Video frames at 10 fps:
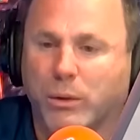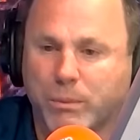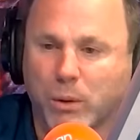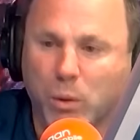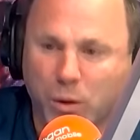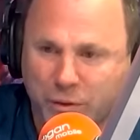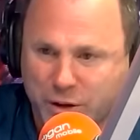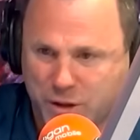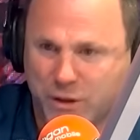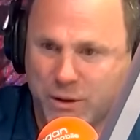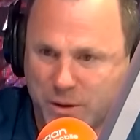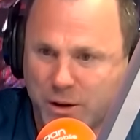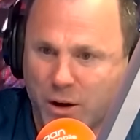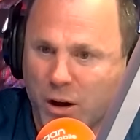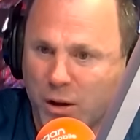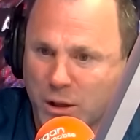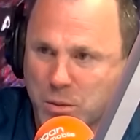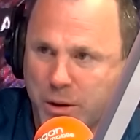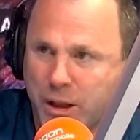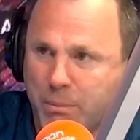all the vision that
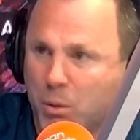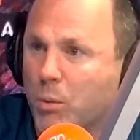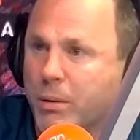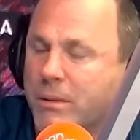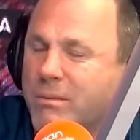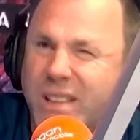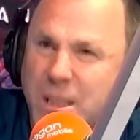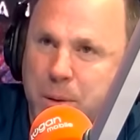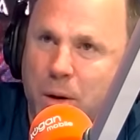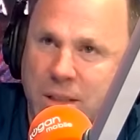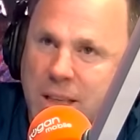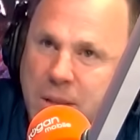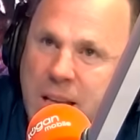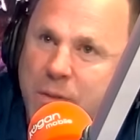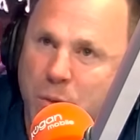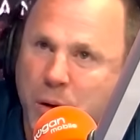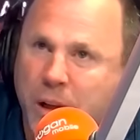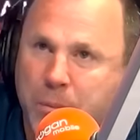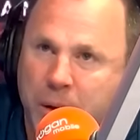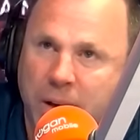highlights where they're poor. But let's be honest, that's never
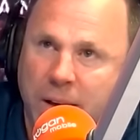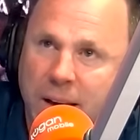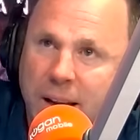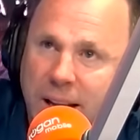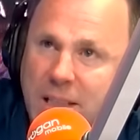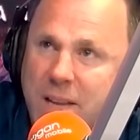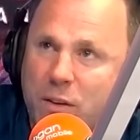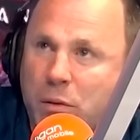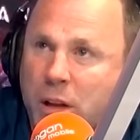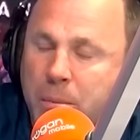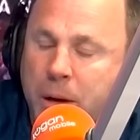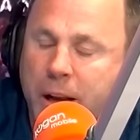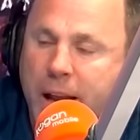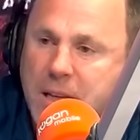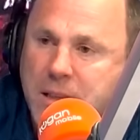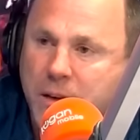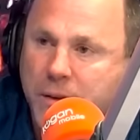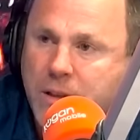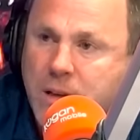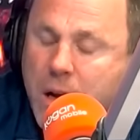really been an asset
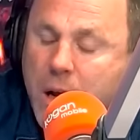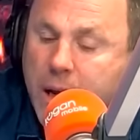of his.